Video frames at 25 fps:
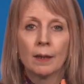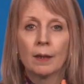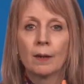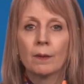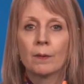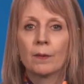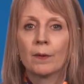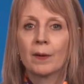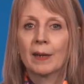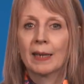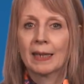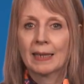
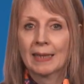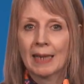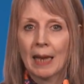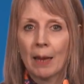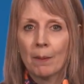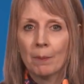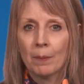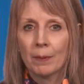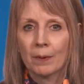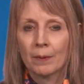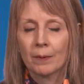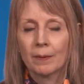For
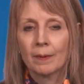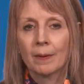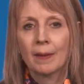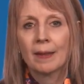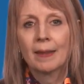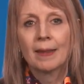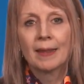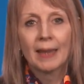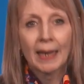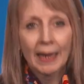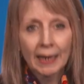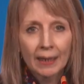example,
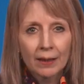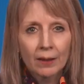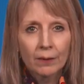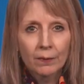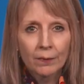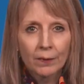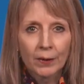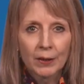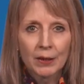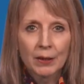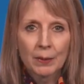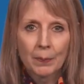thank the
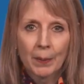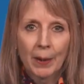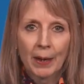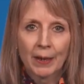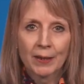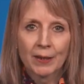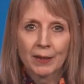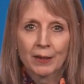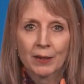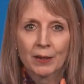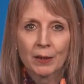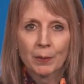first
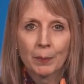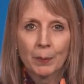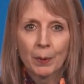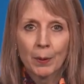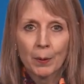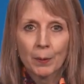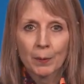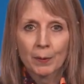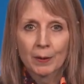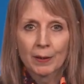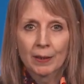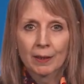person to
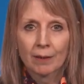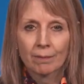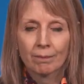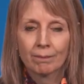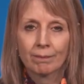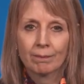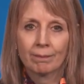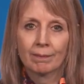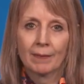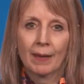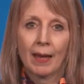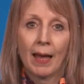post,
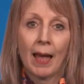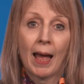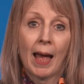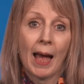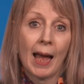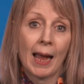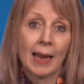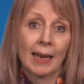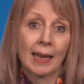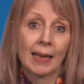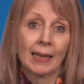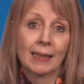
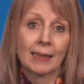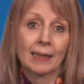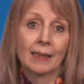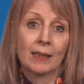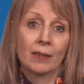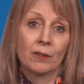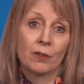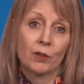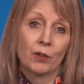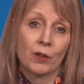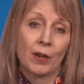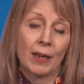highlight an
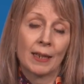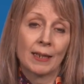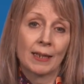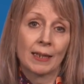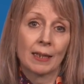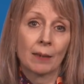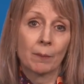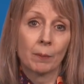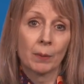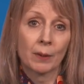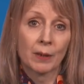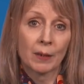
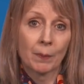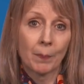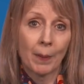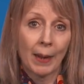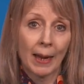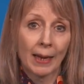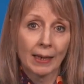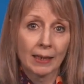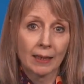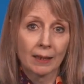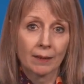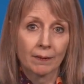interesting
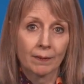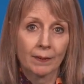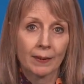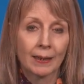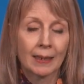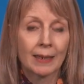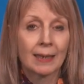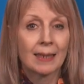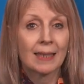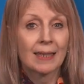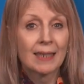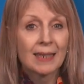perspective,
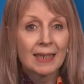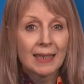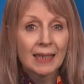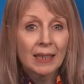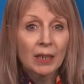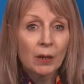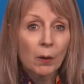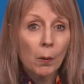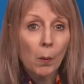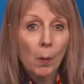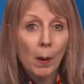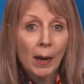
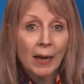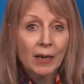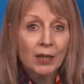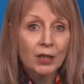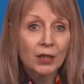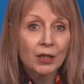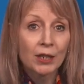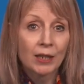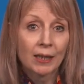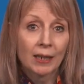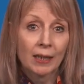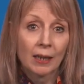seed a
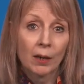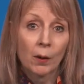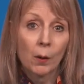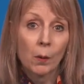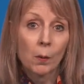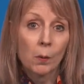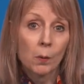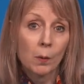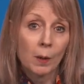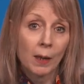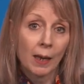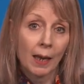question in a
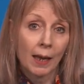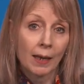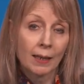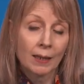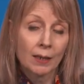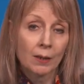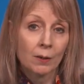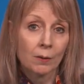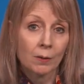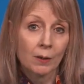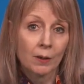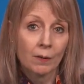whole
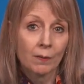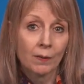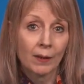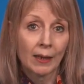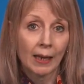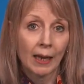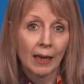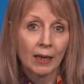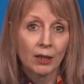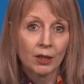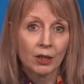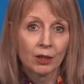class
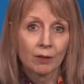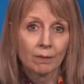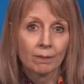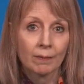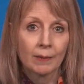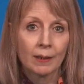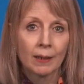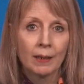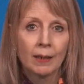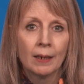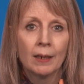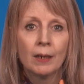notification.
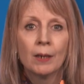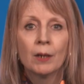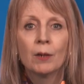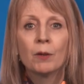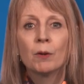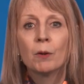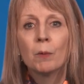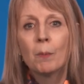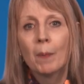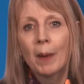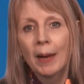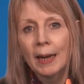
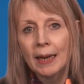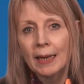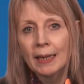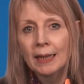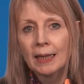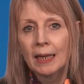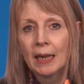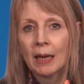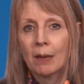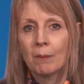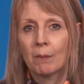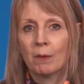
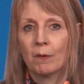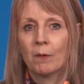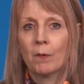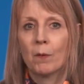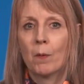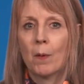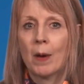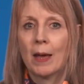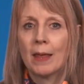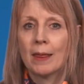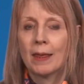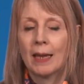Remind them
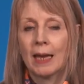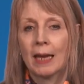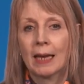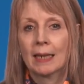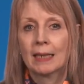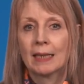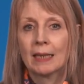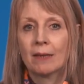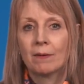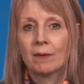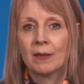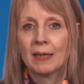of when the
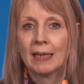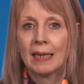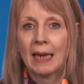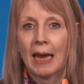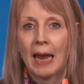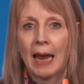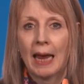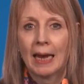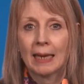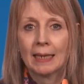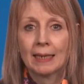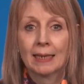activity
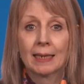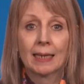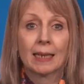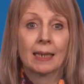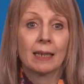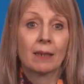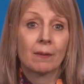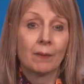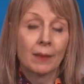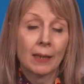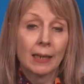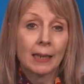ends
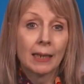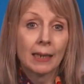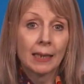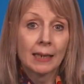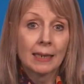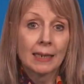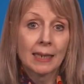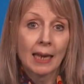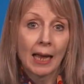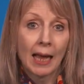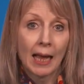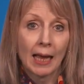and if they
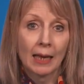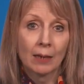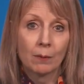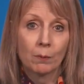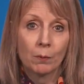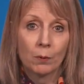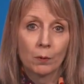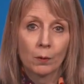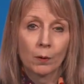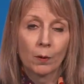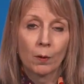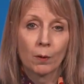need to add
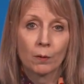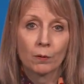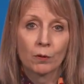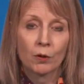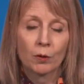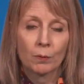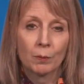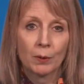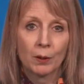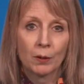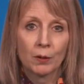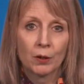more
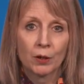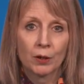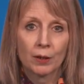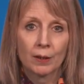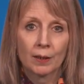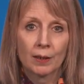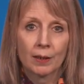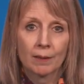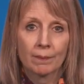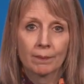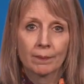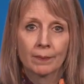
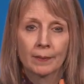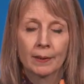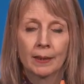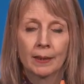contributions.